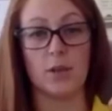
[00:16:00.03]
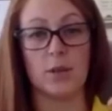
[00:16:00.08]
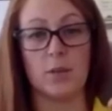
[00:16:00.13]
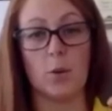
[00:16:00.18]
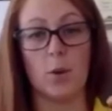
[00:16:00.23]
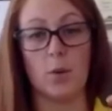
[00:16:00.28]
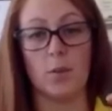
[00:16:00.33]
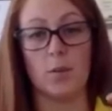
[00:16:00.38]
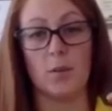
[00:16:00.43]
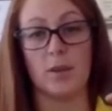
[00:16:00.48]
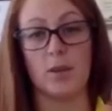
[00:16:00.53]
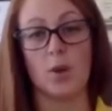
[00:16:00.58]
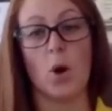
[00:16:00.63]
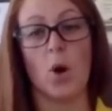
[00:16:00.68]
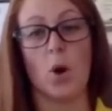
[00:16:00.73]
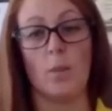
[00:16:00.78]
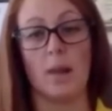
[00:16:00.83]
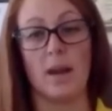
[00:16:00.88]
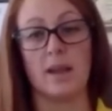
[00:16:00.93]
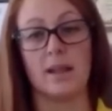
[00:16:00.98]
free to pop them in the
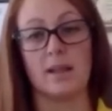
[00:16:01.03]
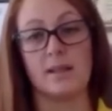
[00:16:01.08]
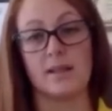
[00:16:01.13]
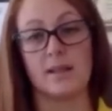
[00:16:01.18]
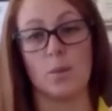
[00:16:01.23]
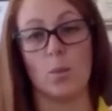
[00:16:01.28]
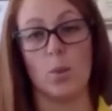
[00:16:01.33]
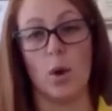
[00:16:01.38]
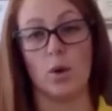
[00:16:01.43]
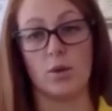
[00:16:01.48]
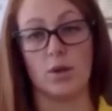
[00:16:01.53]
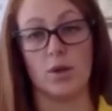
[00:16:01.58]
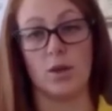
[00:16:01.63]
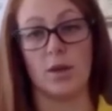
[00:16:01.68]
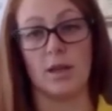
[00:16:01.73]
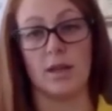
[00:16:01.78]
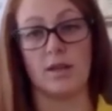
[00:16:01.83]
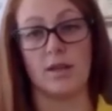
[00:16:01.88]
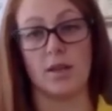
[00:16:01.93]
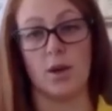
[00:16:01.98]
comments, and what I'll do
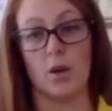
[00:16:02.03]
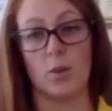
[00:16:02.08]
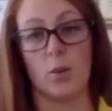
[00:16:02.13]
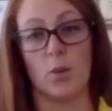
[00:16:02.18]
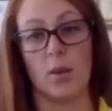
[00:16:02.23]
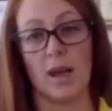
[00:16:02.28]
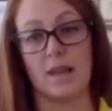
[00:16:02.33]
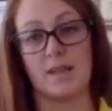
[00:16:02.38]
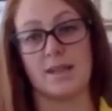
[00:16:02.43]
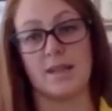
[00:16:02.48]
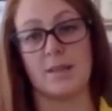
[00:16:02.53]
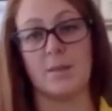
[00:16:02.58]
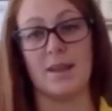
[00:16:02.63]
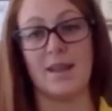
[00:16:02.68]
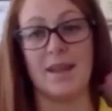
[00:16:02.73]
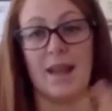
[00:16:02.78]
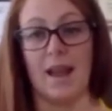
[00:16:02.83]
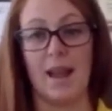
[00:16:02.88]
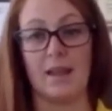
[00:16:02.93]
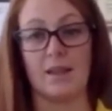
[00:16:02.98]
is I will get to them
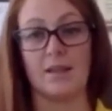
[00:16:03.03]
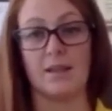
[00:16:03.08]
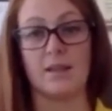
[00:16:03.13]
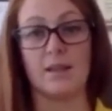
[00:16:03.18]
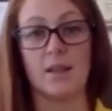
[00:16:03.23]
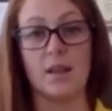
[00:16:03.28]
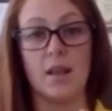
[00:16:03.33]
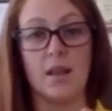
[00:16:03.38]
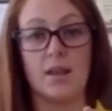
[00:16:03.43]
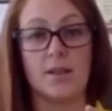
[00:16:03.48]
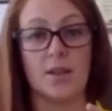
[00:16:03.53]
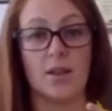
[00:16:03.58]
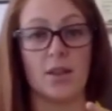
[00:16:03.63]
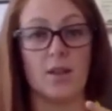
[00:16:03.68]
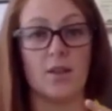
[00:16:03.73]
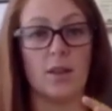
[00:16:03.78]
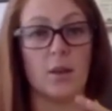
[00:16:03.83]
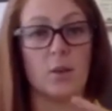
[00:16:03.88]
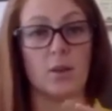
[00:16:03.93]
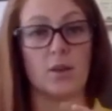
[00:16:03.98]
at the end, so
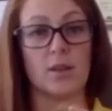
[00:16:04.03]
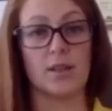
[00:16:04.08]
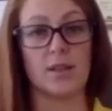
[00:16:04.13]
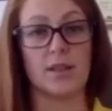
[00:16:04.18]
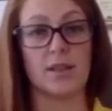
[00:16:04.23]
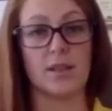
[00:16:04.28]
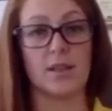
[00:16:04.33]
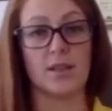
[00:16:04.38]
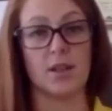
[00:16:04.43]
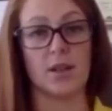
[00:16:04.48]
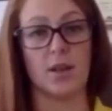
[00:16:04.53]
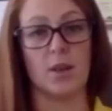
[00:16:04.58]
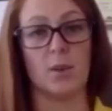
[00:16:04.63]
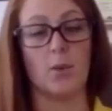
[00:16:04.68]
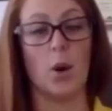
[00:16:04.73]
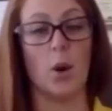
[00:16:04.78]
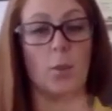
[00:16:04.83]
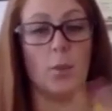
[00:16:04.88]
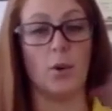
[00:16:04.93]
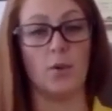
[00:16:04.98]
that if anyone does need
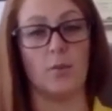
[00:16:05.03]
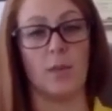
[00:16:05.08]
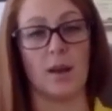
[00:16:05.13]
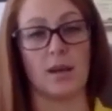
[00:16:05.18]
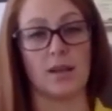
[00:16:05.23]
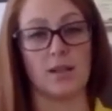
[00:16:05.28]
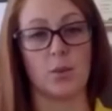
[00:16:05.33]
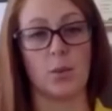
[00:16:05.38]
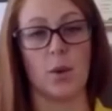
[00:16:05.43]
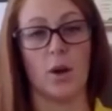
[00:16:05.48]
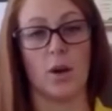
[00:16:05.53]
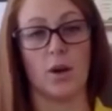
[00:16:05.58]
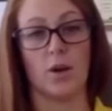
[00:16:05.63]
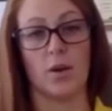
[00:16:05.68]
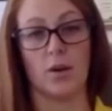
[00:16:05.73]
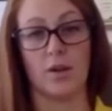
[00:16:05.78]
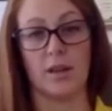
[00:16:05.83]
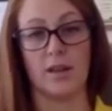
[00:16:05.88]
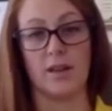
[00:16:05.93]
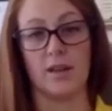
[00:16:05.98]
to pop off back to
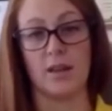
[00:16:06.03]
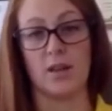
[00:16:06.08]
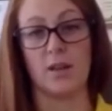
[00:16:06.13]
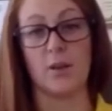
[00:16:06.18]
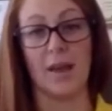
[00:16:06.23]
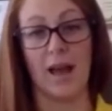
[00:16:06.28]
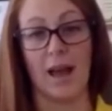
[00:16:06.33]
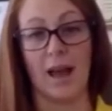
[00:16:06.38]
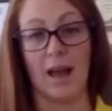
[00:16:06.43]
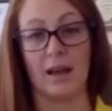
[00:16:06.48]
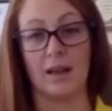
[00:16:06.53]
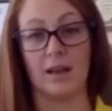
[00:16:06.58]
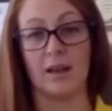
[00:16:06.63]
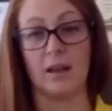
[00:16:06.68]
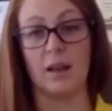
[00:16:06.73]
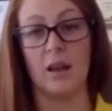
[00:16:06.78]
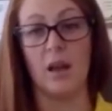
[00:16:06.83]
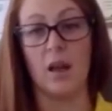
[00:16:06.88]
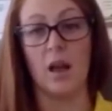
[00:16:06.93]
work or anything, you can,